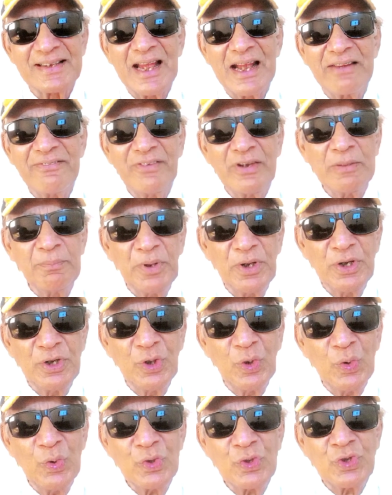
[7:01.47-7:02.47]
There will be
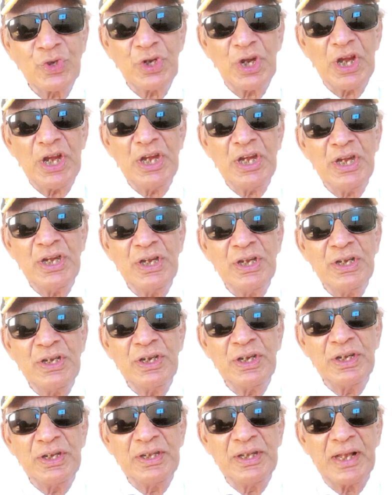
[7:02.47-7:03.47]
no
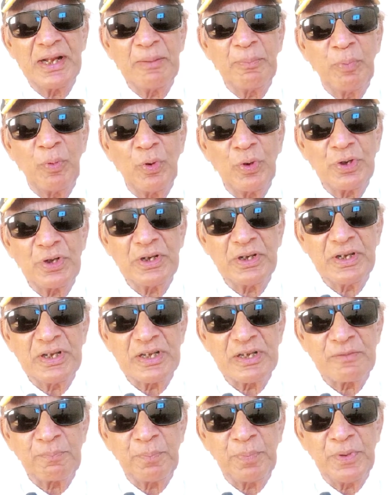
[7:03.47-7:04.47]
change in the reported
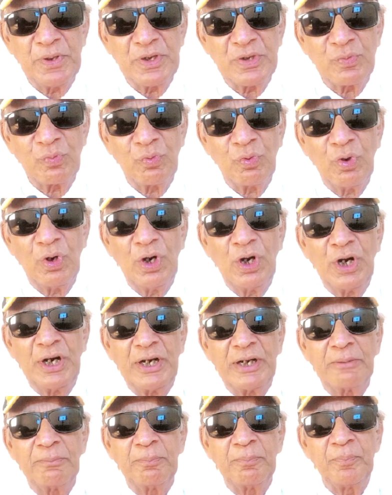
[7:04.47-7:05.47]
speech
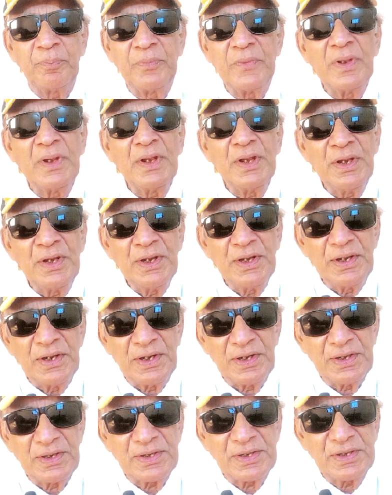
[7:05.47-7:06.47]
word.
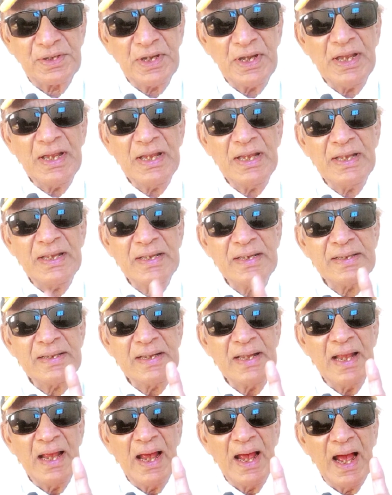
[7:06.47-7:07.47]
He says,
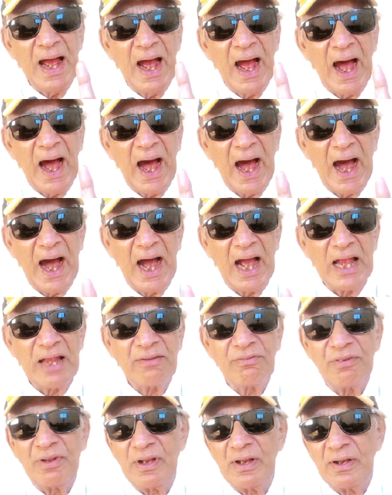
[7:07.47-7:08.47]

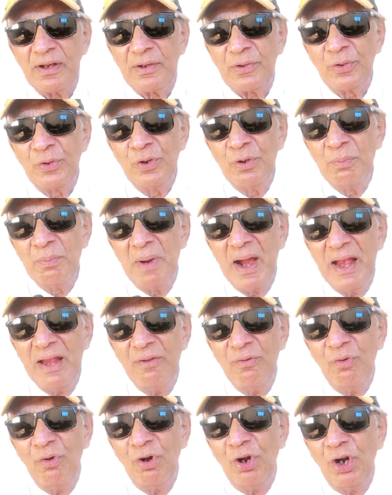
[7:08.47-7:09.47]
I will do
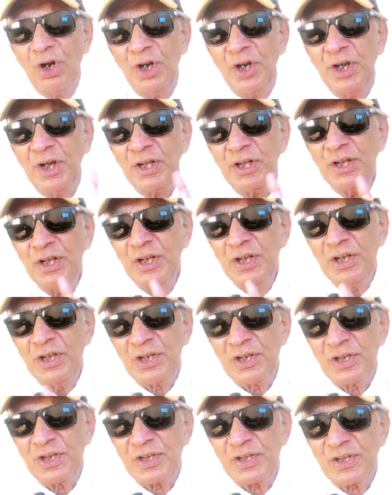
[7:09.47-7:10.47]
my word.
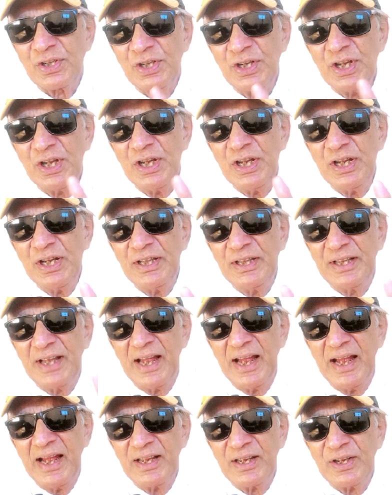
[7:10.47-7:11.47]
He said
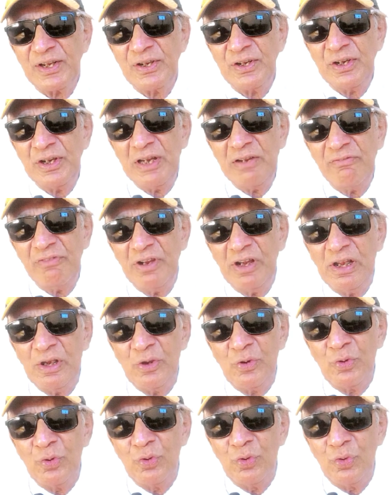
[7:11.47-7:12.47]
that
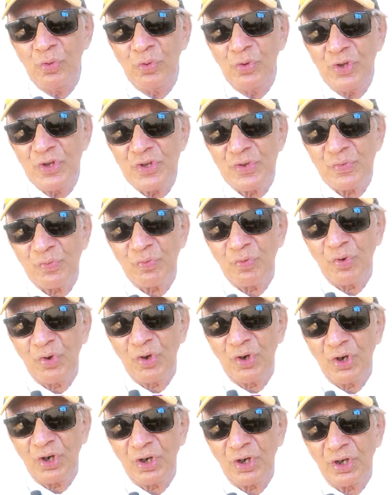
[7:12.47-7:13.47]
he will do his
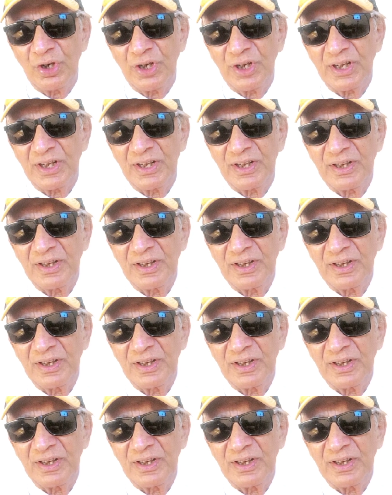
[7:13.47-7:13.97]
word.